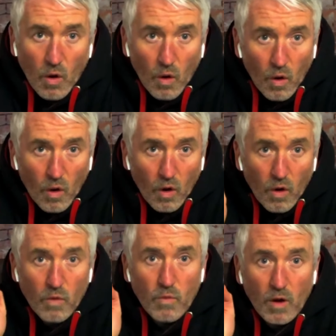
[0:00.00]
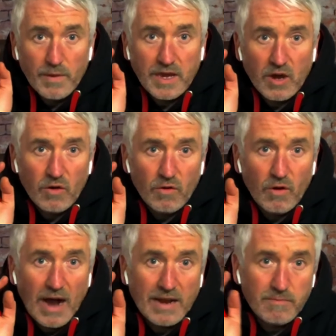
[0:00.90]
or what we
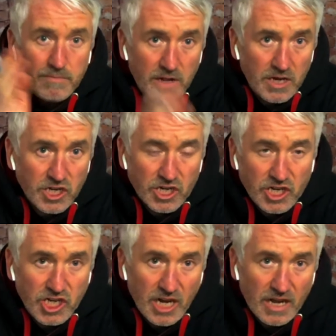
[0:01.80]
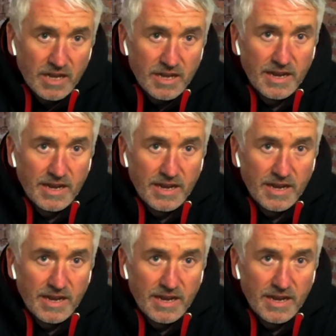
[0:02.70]
call an immersion chiller.